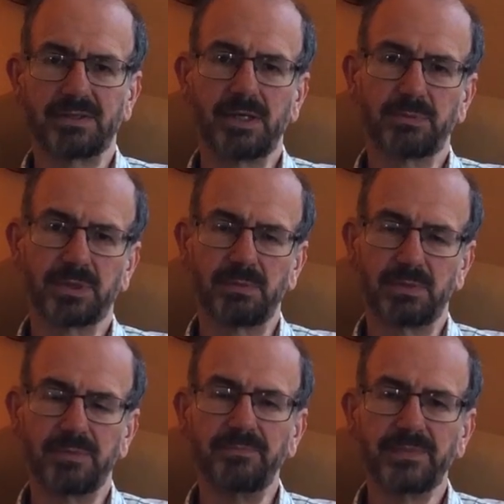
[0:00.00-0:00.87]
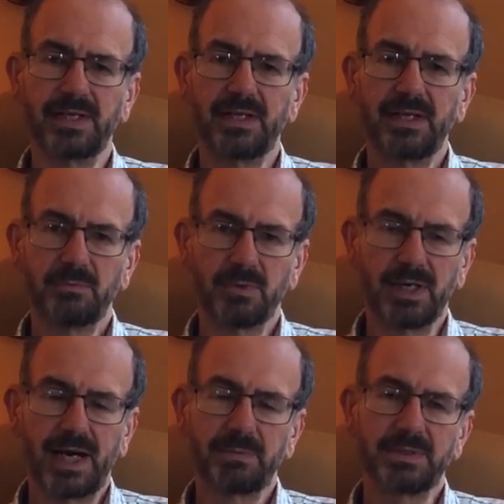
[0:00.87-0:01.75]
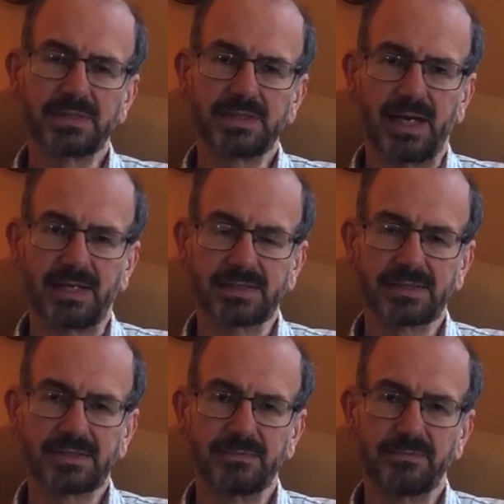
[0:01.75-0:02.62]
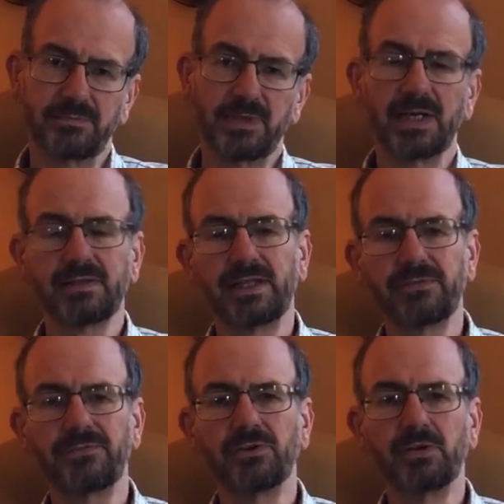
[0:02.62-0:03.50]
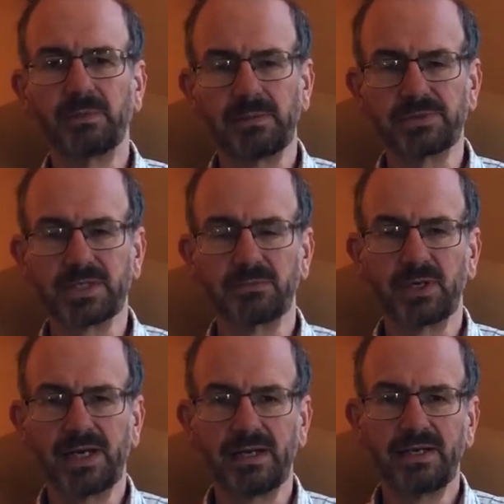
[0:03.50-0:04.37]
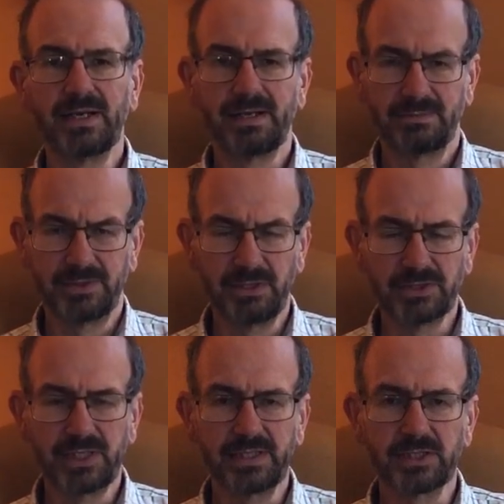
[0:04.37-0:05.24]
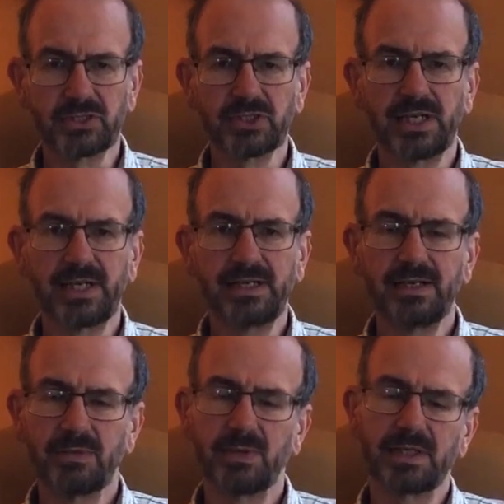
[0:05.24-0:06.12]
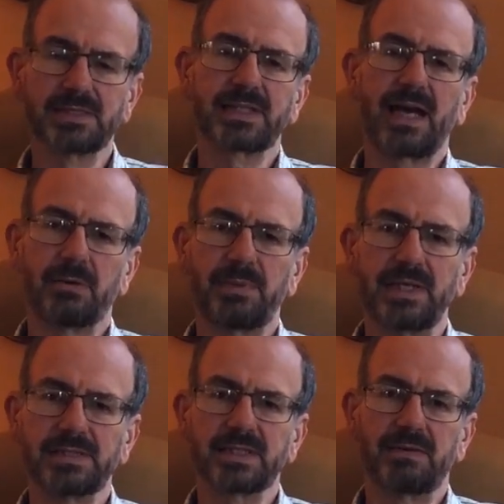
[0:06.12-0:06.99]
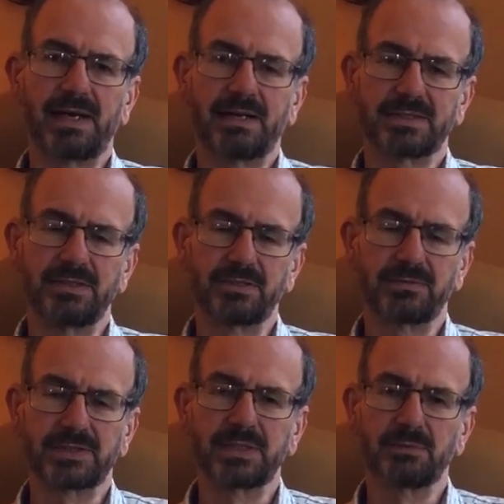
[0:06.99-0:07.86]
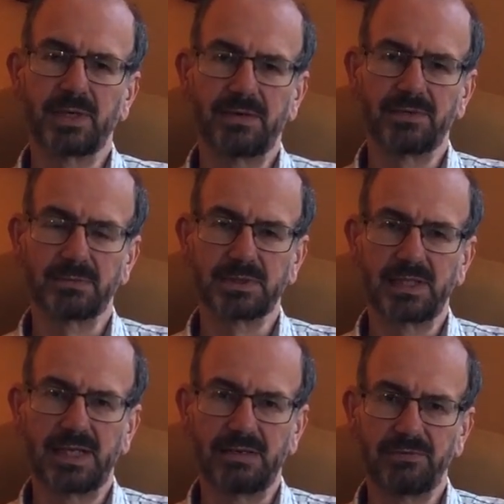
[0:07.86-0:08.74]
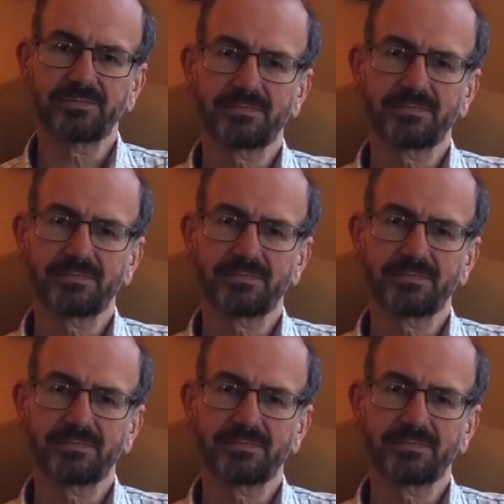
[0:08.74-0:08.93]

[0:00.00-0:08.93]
no problem. What happens next? Well, they'll form up somewhere, usually in a tree, while the scout bees go out to look for somewhere for them to live.